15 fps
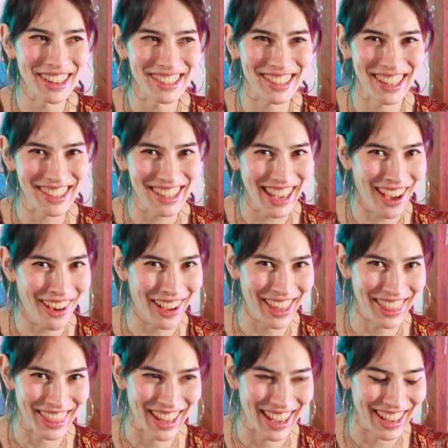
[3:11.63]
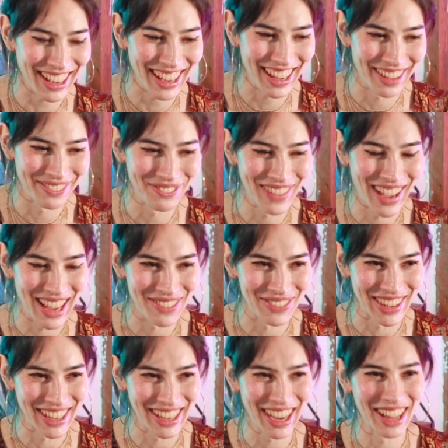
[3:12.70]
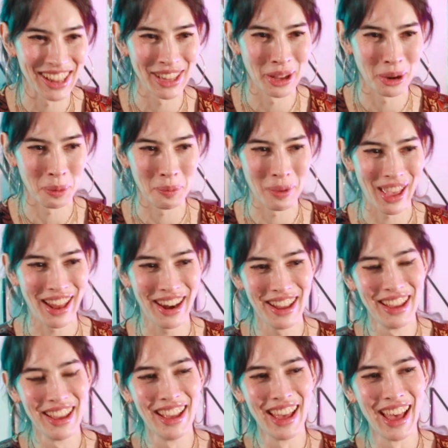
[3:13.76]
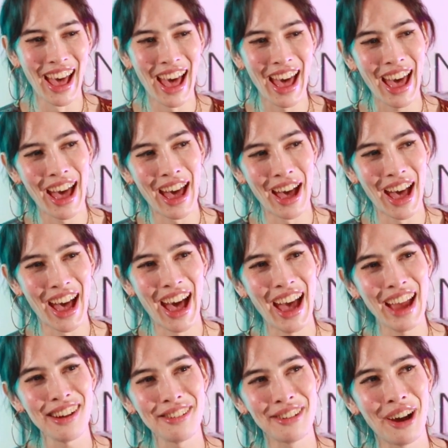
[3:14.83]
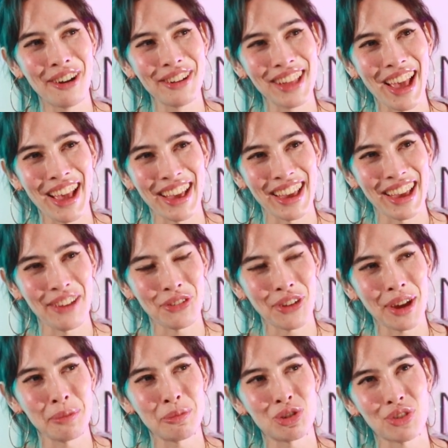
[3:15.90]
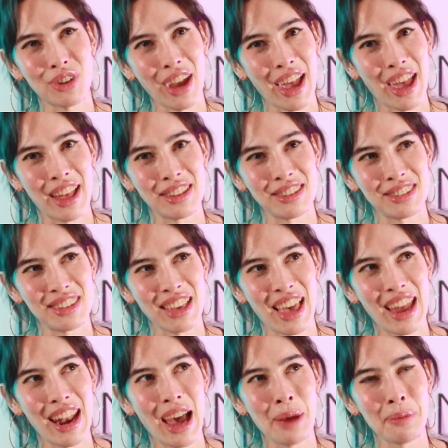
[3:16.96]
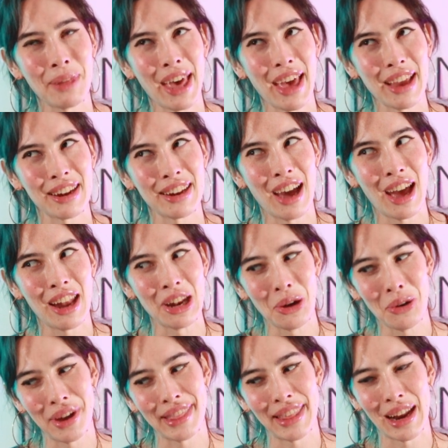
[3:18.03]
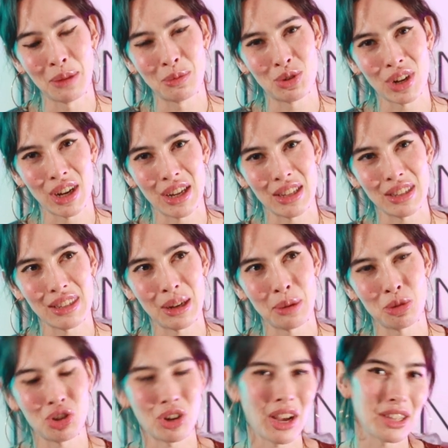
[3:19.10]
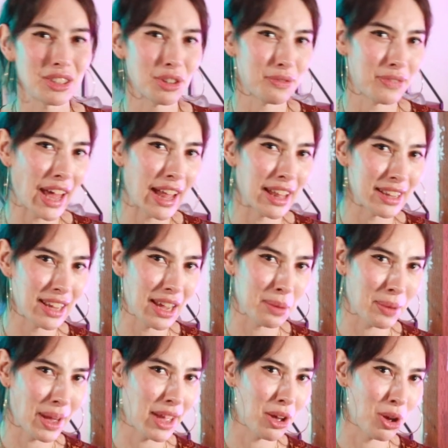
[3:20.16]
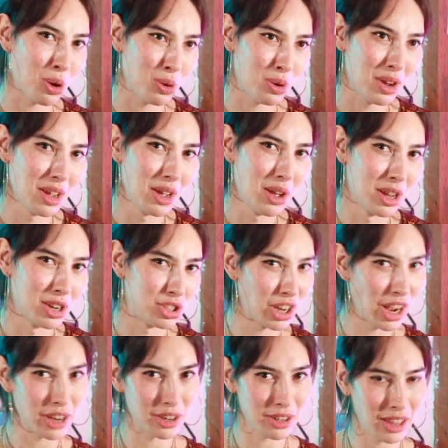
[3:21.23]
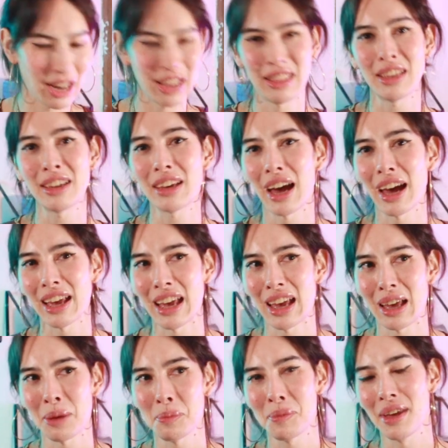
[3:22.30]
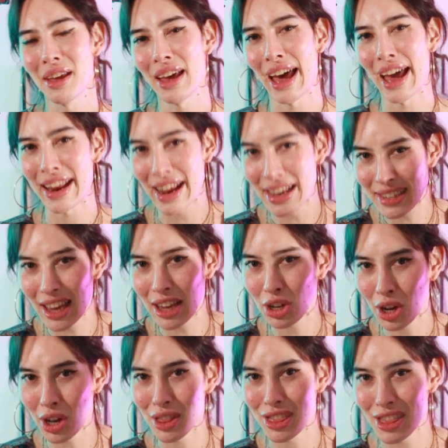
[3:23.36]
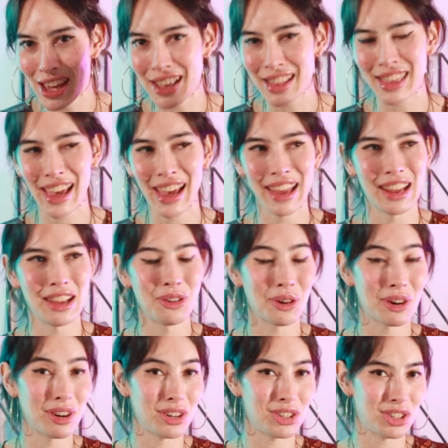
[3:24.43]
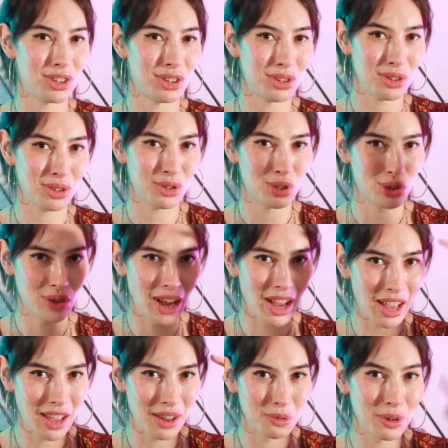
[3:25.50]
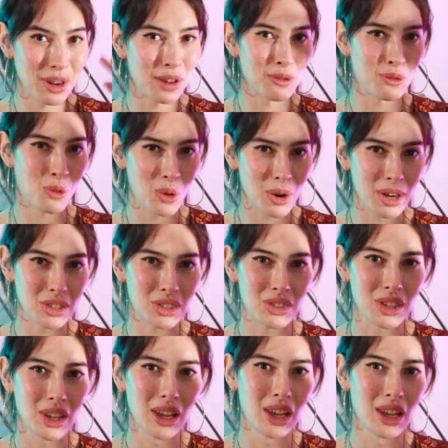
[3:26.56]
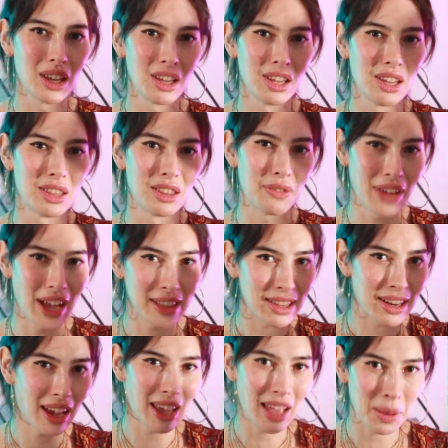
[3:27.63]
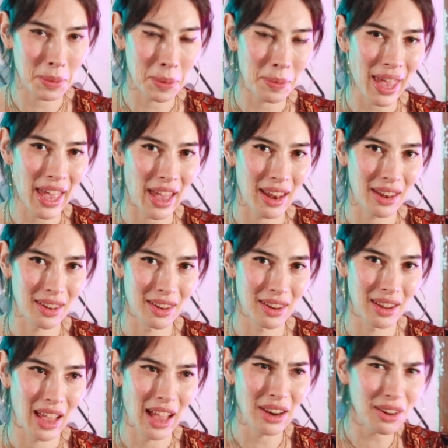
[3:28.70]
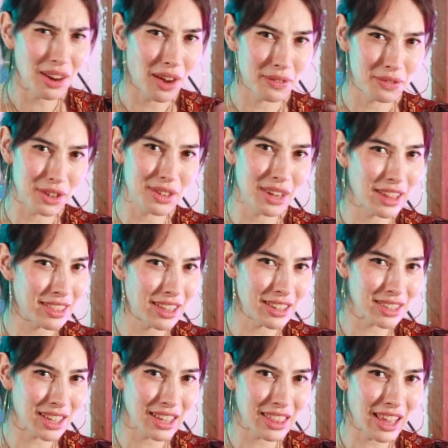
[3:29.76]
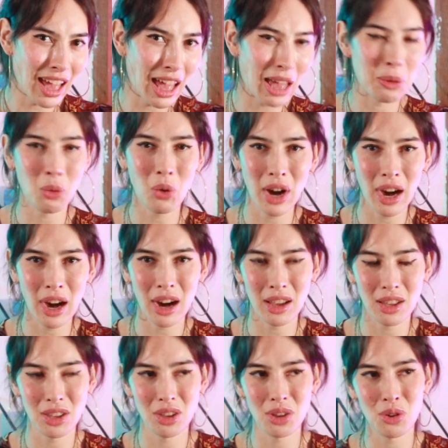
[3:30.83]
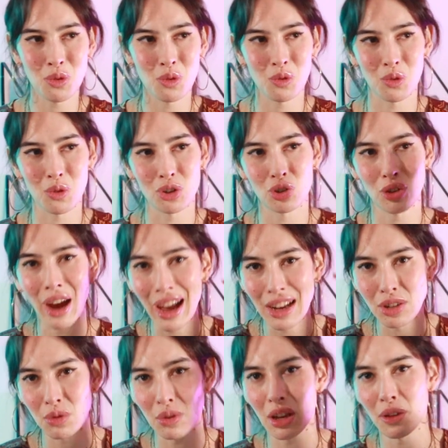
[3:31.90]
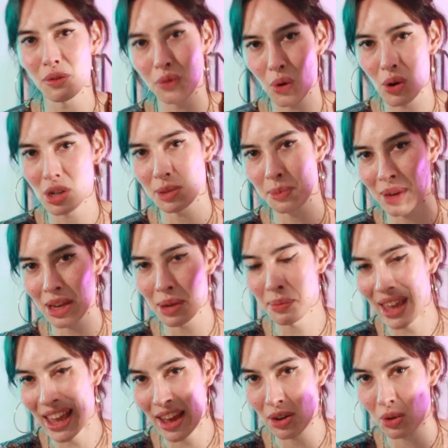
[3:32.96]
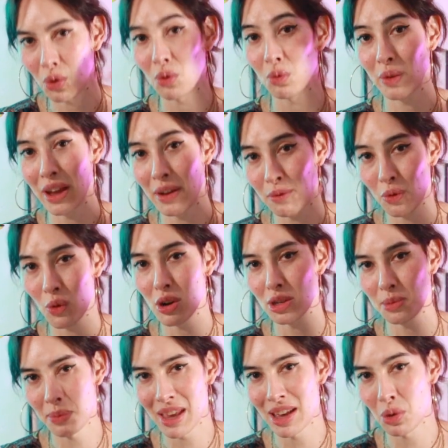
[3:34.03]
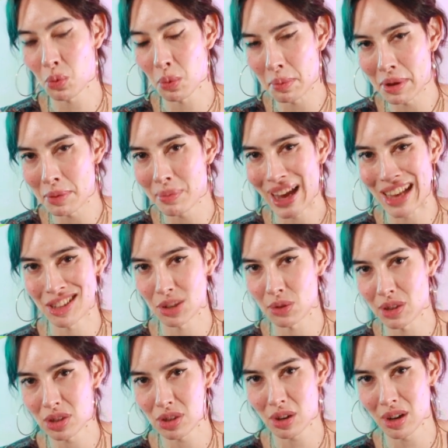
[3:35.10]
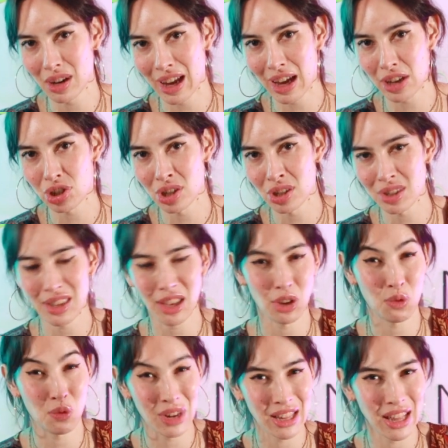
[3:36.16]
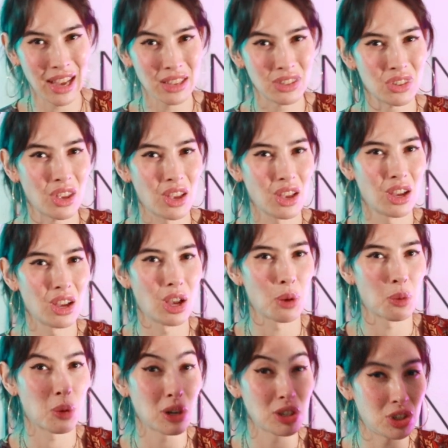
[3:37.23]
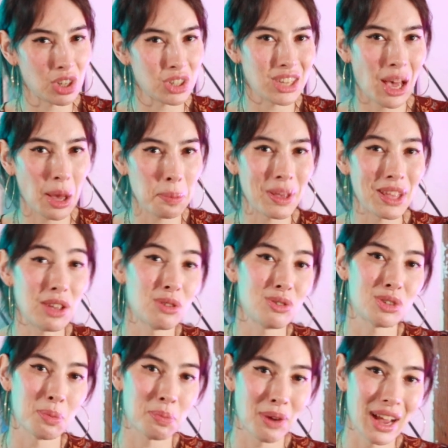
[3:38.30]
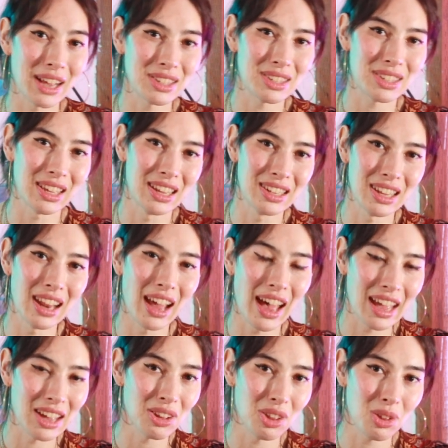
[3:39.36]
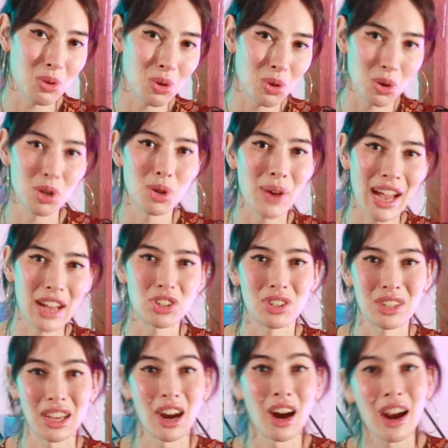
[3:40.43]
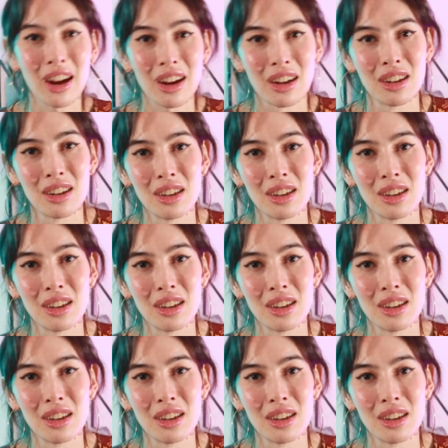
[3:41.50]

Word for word: Is this how I think? Uh, maybe a little bit. I don't know, like if I'm trans and I'm like not knowing that I'm trans and I'm trying to validate my own gender that I think I am, I guess I could think that in order to try and reinforce the fact that I am a man. I don't know, have you done things like that where you've tried to reinforce being a man or reinforce being a woman by doing certain actions that you realize was just helping you suppress in denial who you actually are?